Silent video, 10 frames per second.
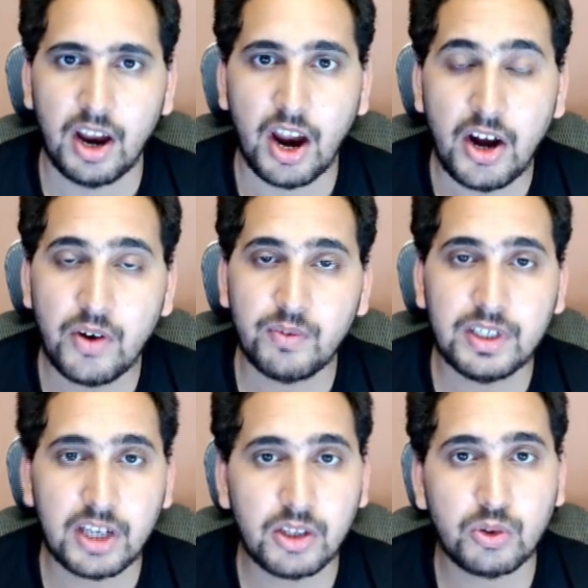And
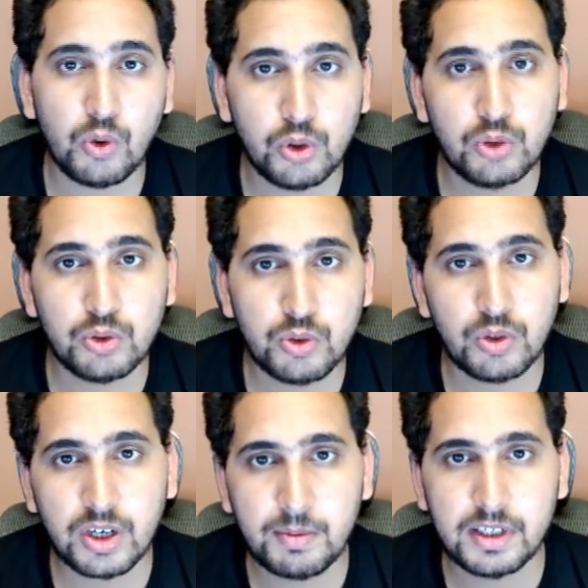we take all those
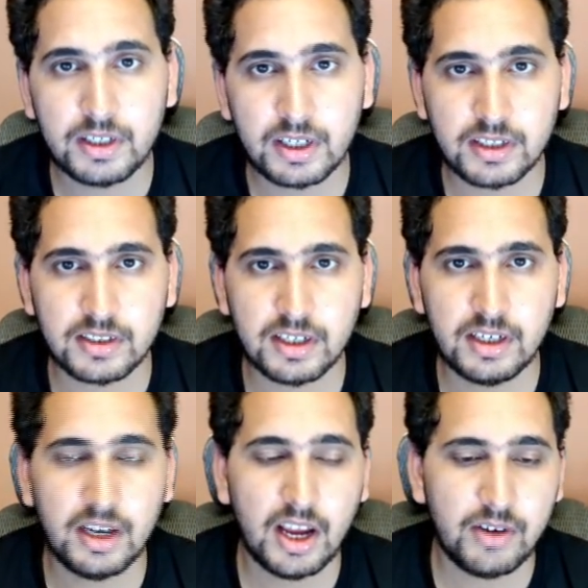known committed
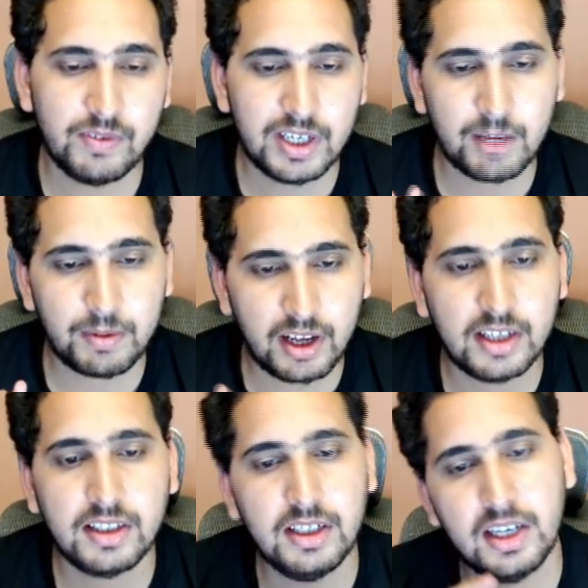transactions and we
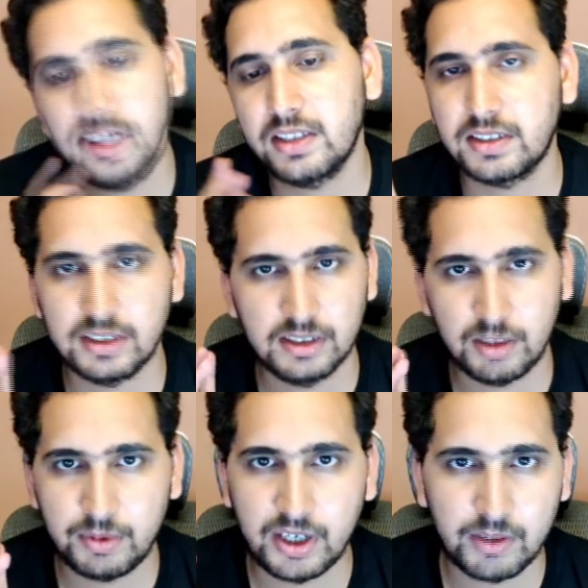apply the latest
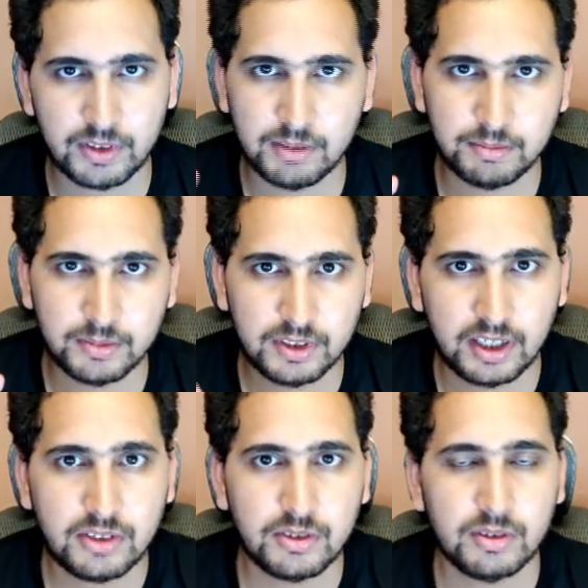update for them,
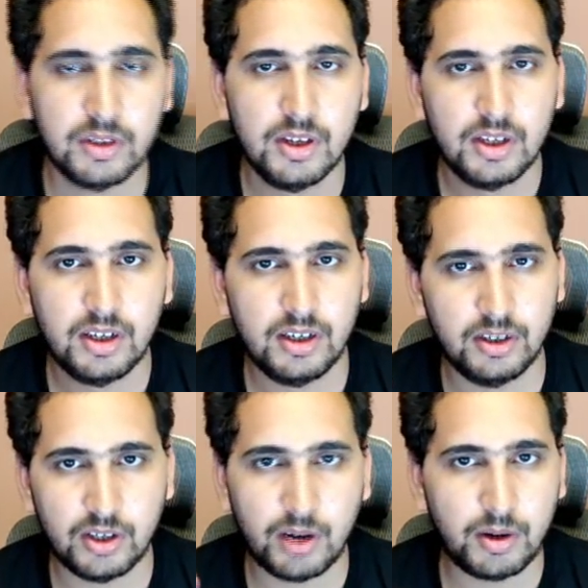right? So,
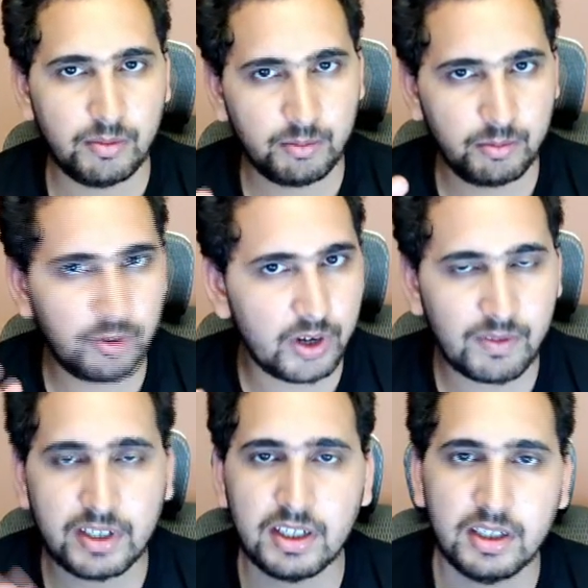
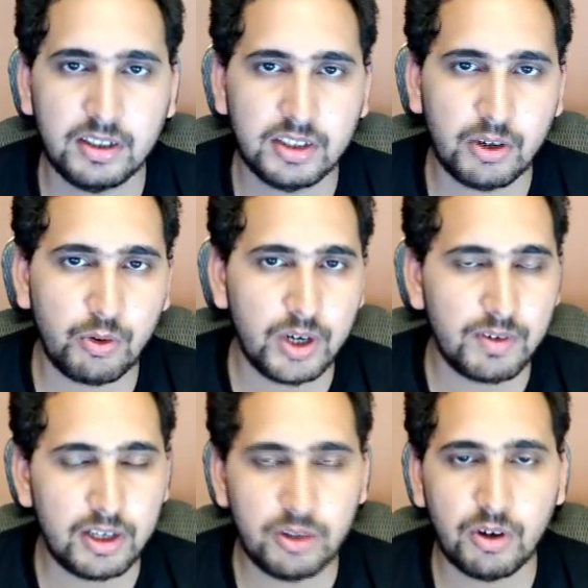whatever the
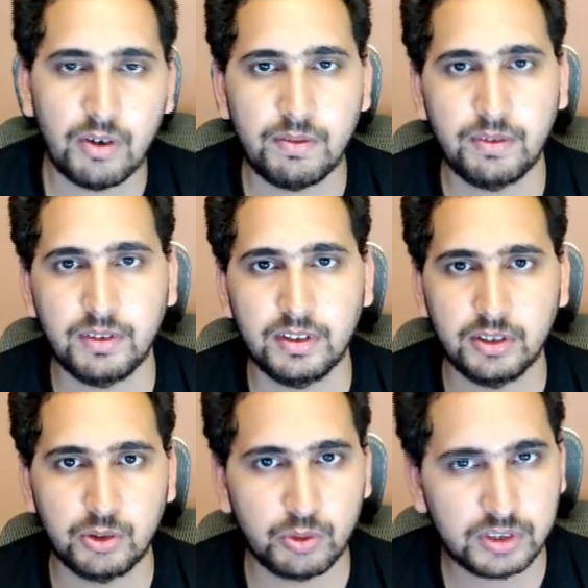old value of
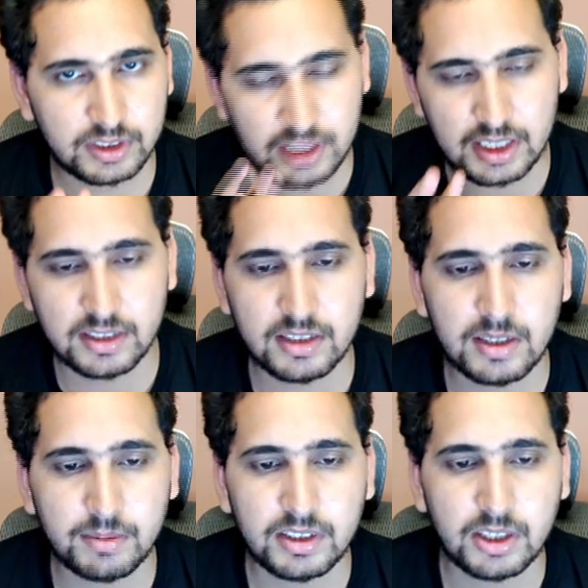those keys is
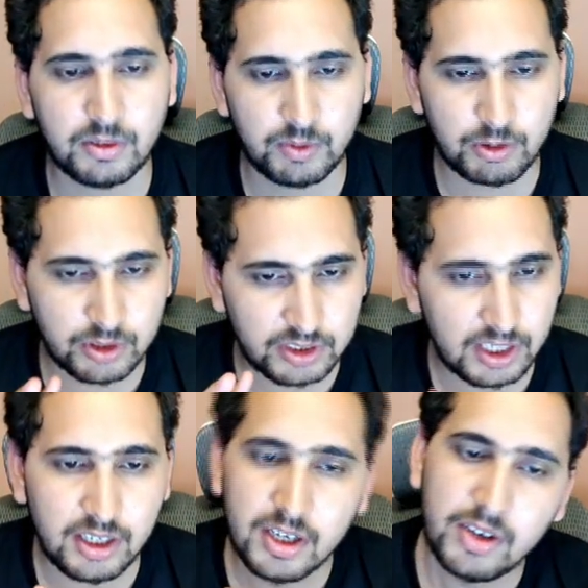something that we could
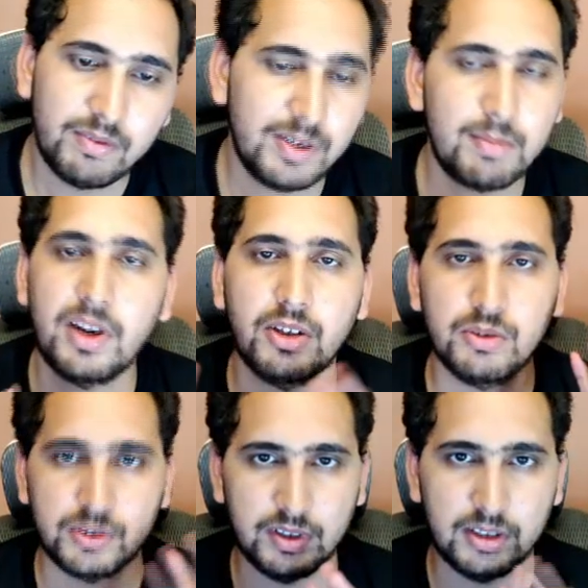see, we apply
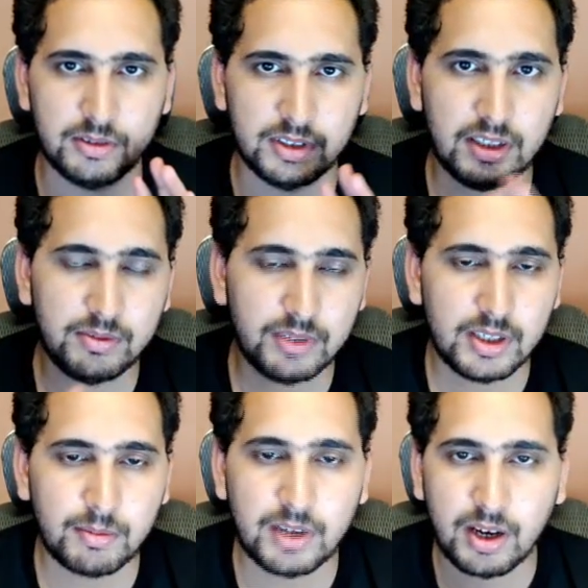those values, right?
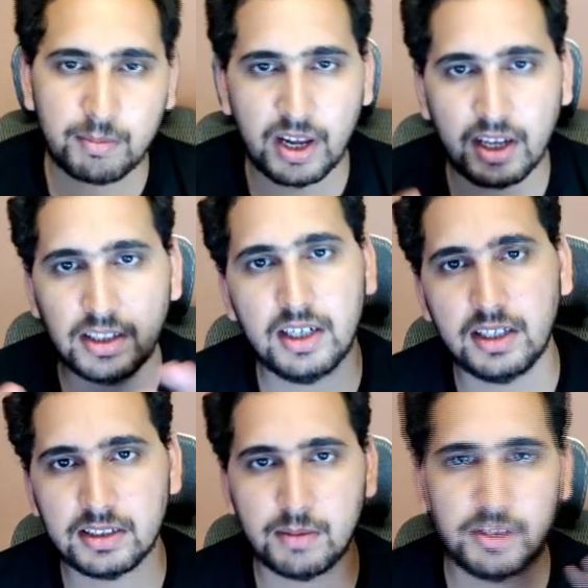We apply the
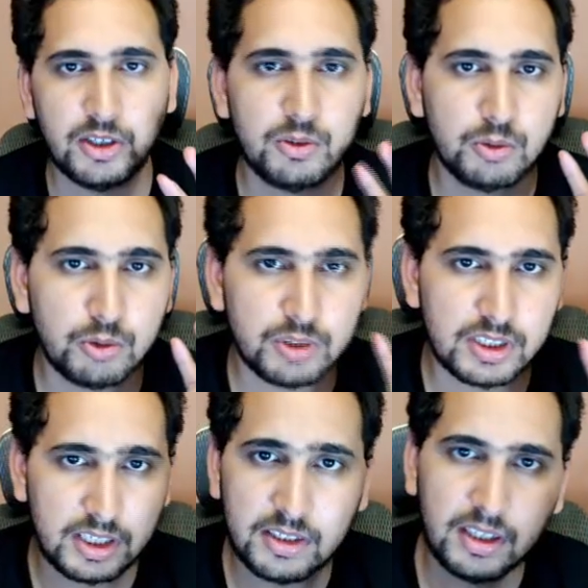latest update to those
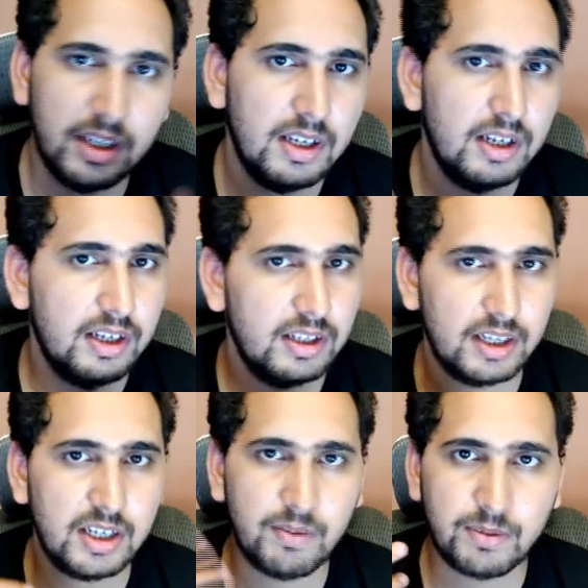keys,
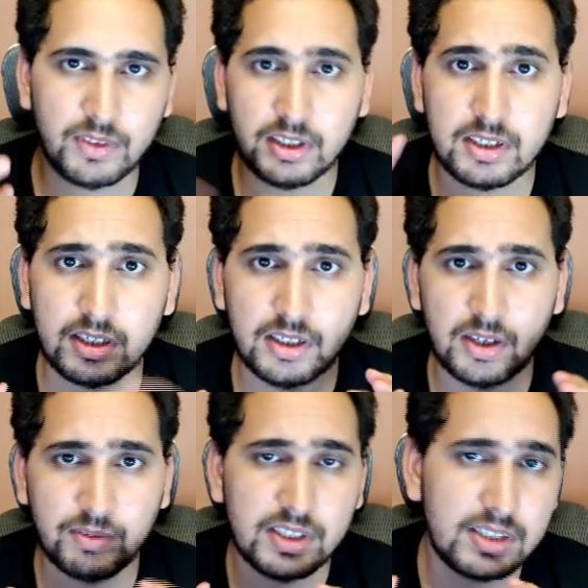right?
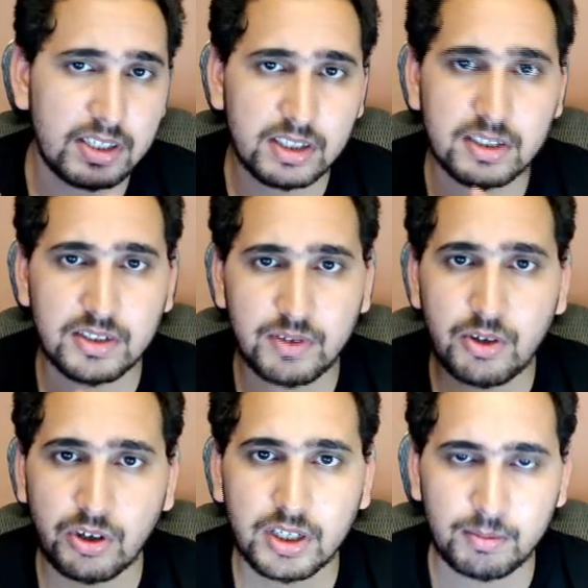If these transactions were
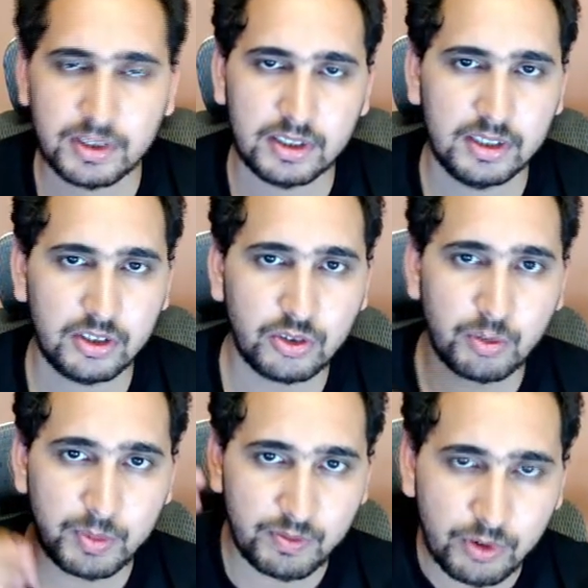not committed.
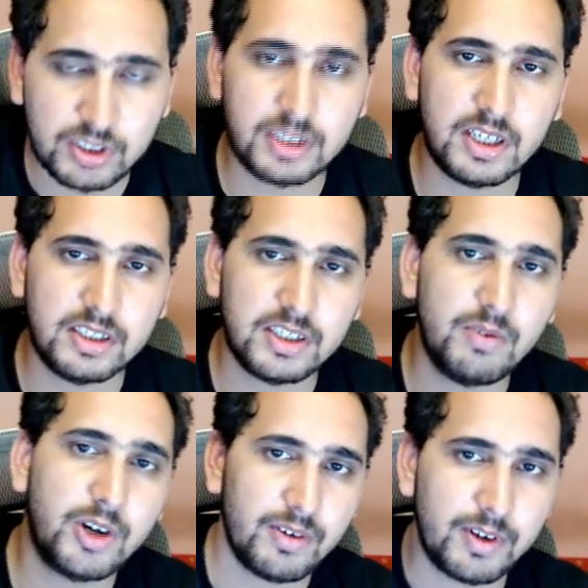So before this
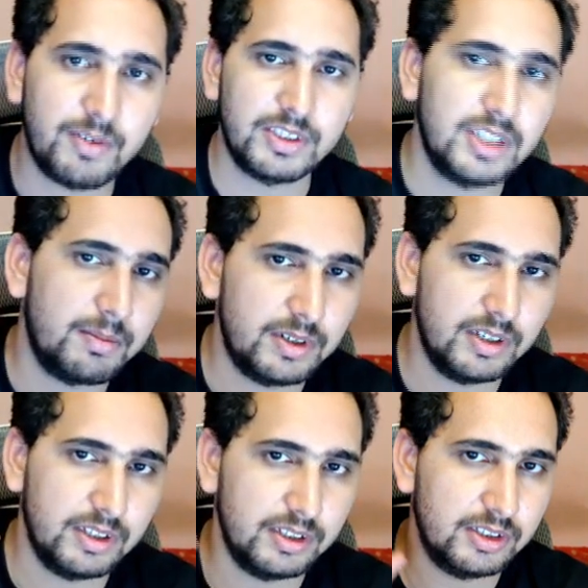transaction, whatever was the
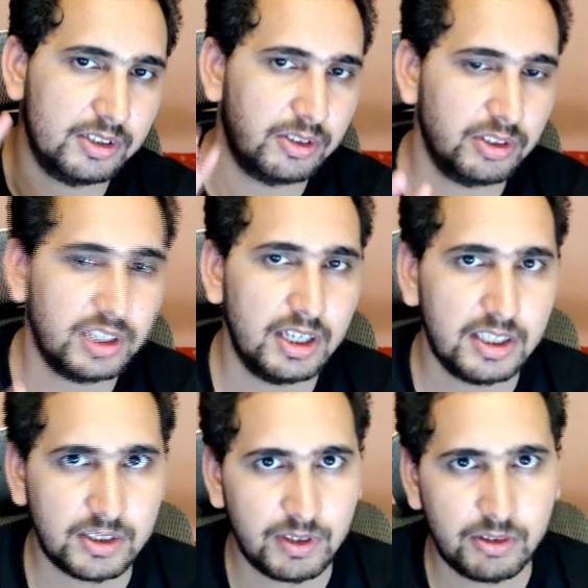the
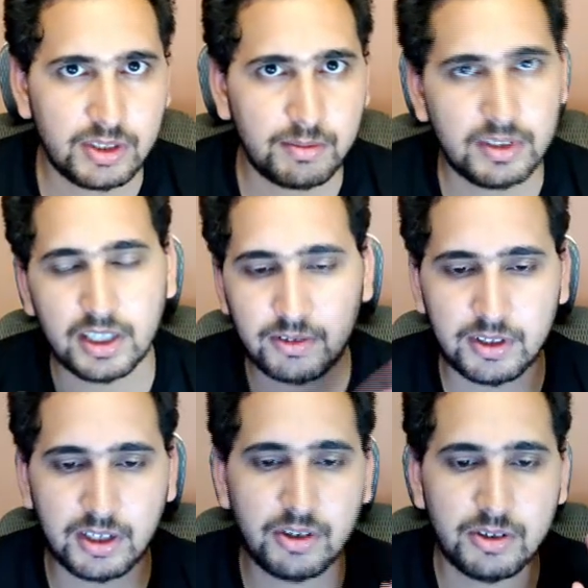latest value is something that
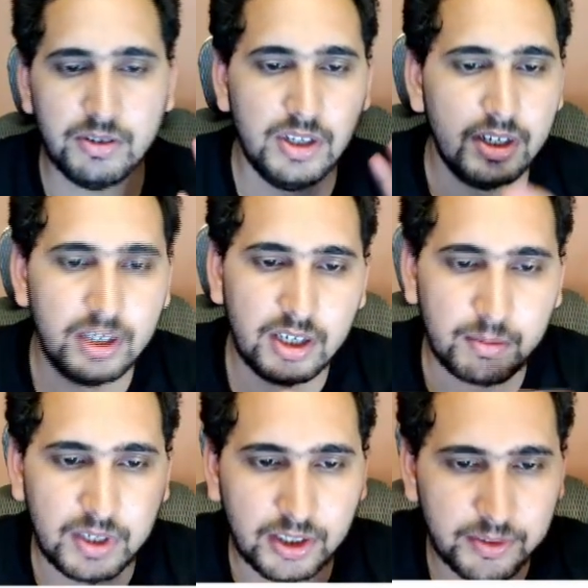we are going to
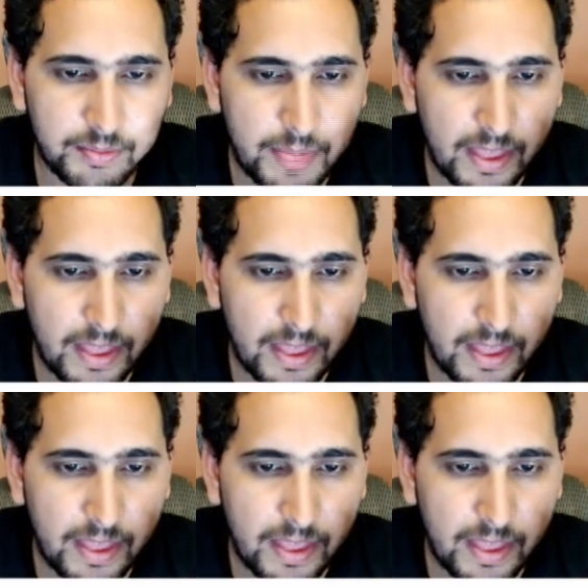update.